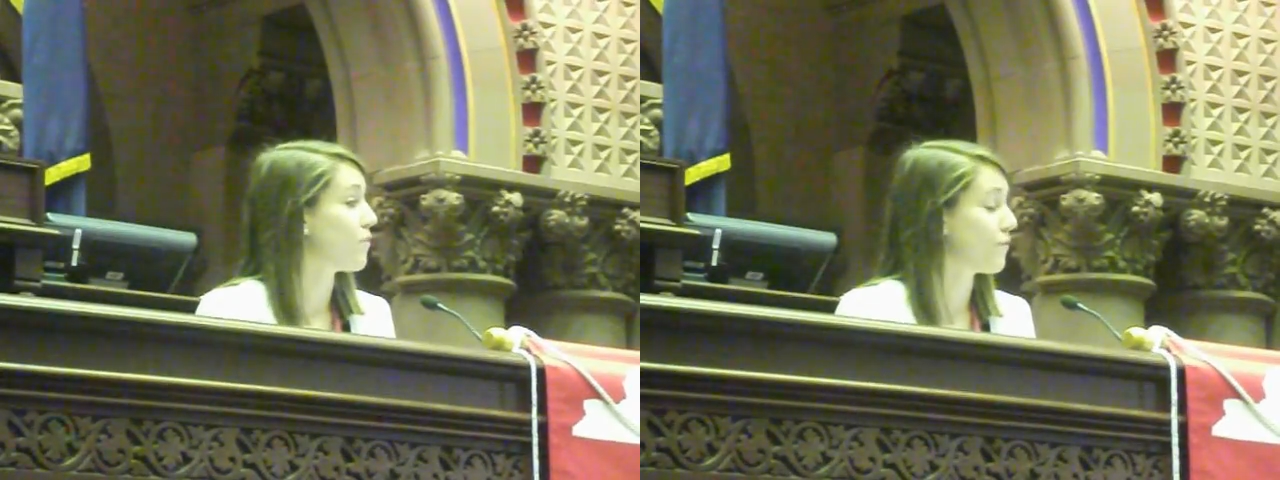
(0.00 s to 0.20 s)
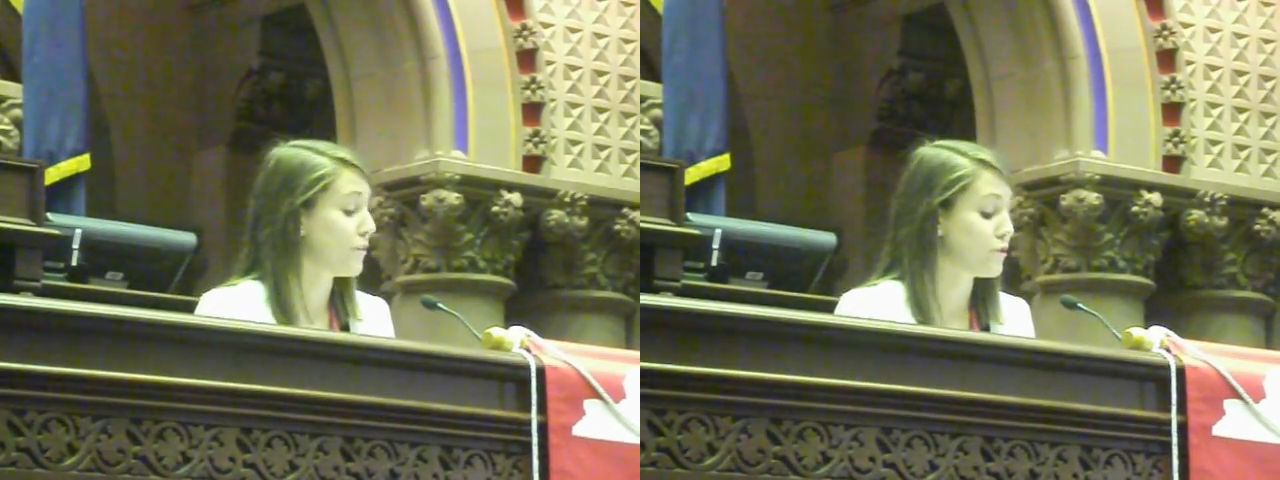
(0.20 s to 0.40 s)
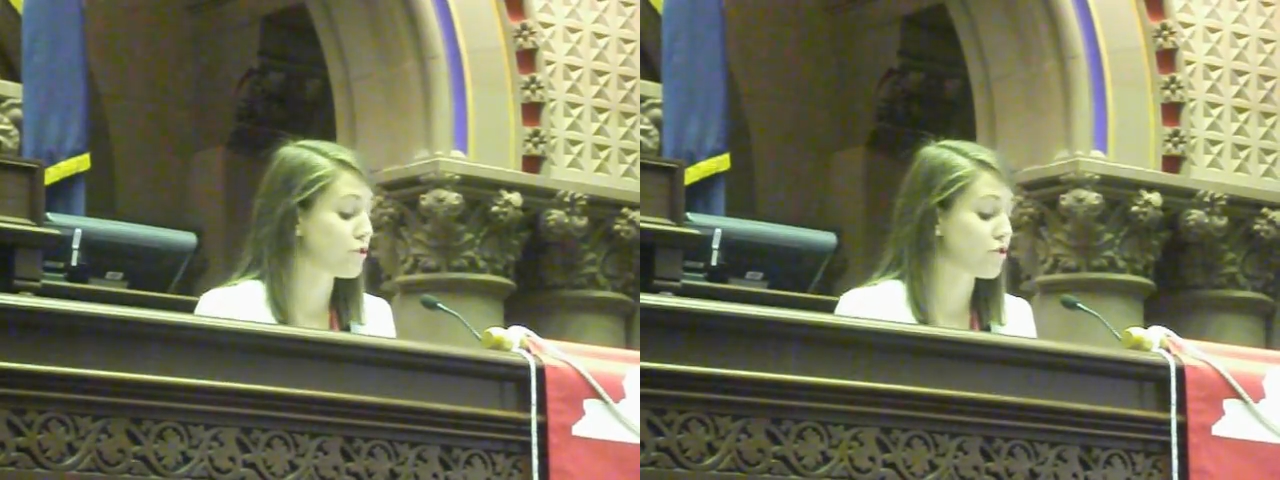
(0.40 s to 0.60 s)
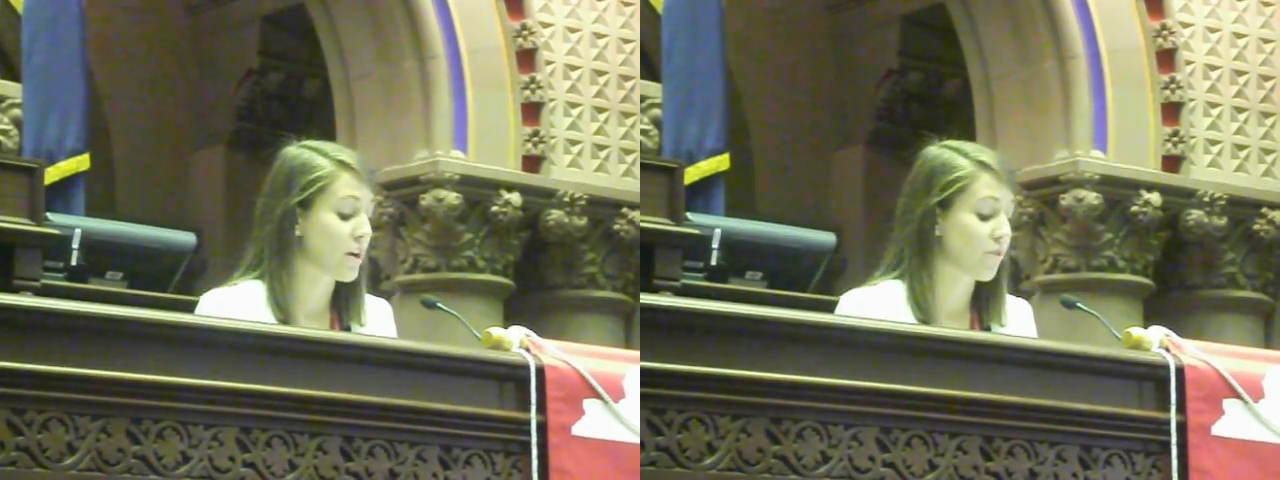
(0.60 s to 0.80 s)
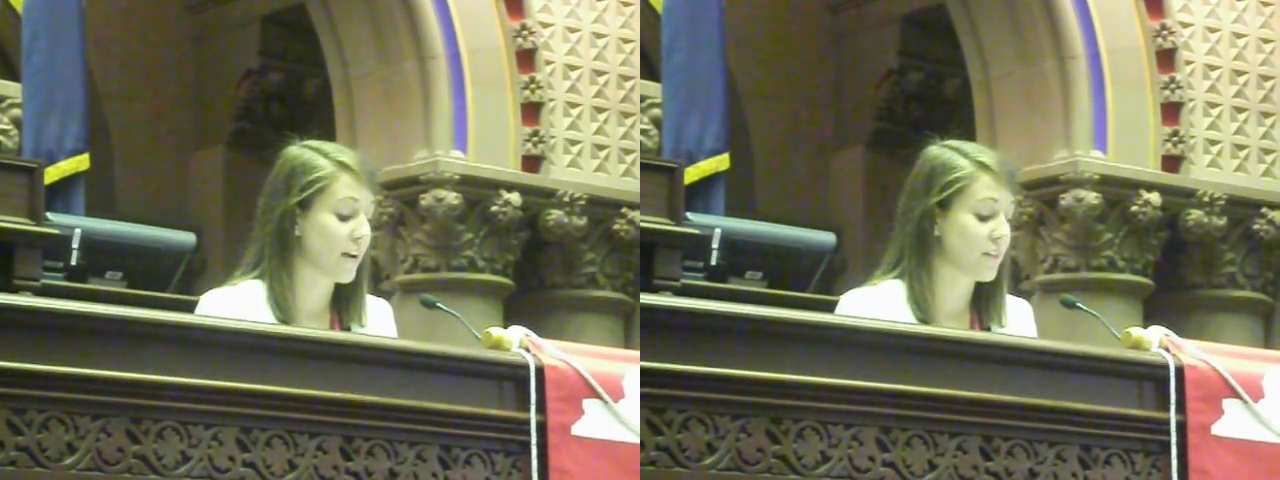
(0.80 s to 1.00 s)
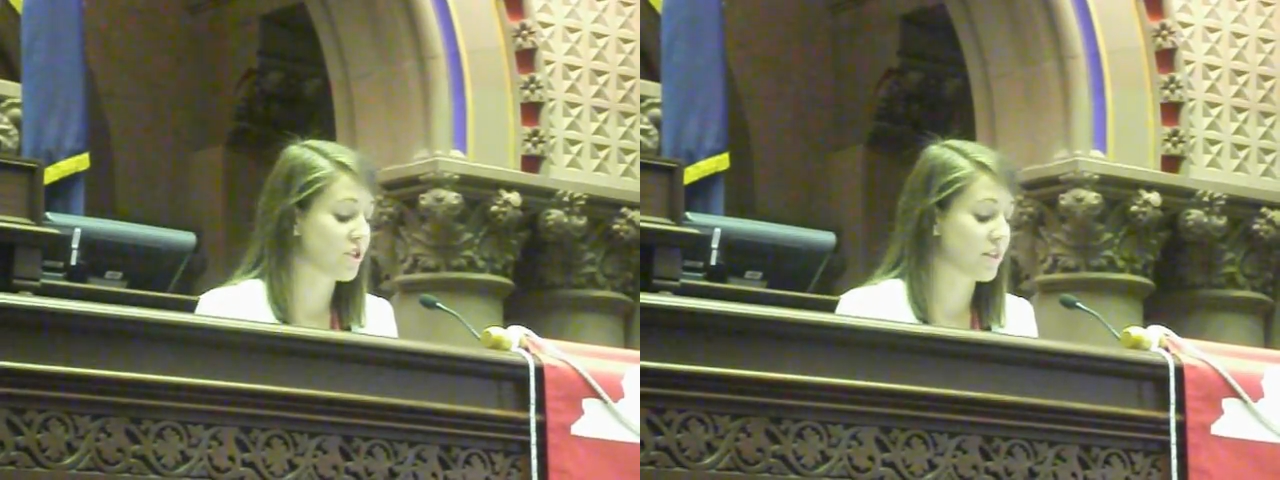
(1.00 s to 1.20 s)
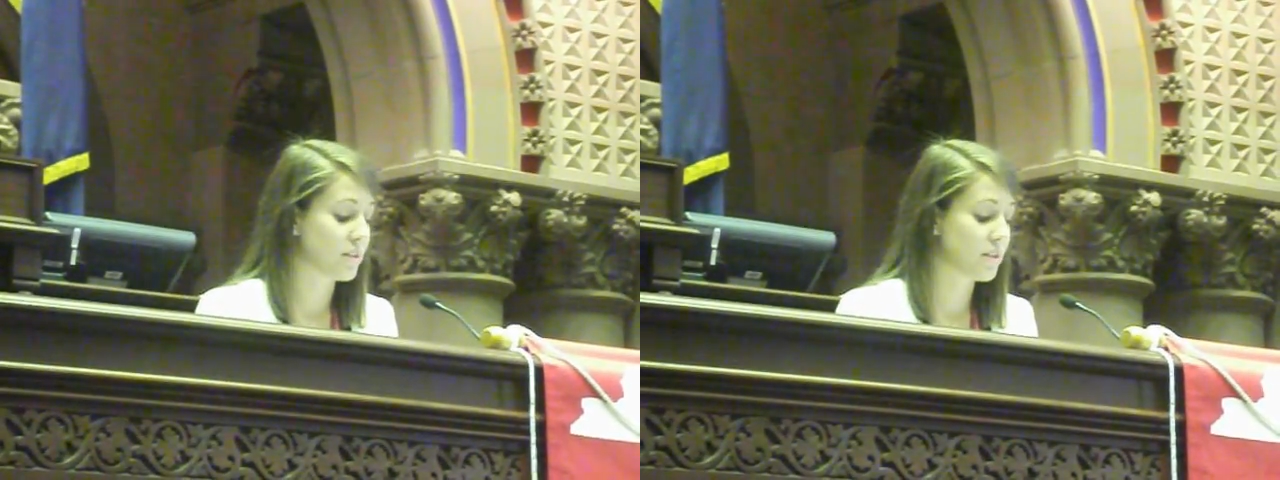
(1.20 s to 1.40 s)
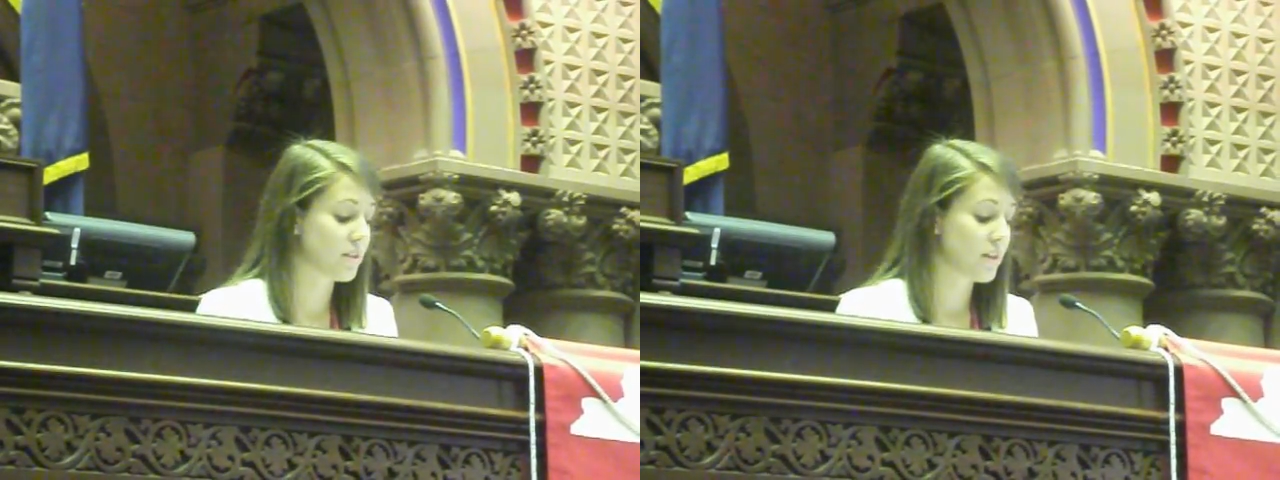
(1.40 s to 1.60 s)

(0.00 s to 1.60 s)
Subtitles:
for future generations,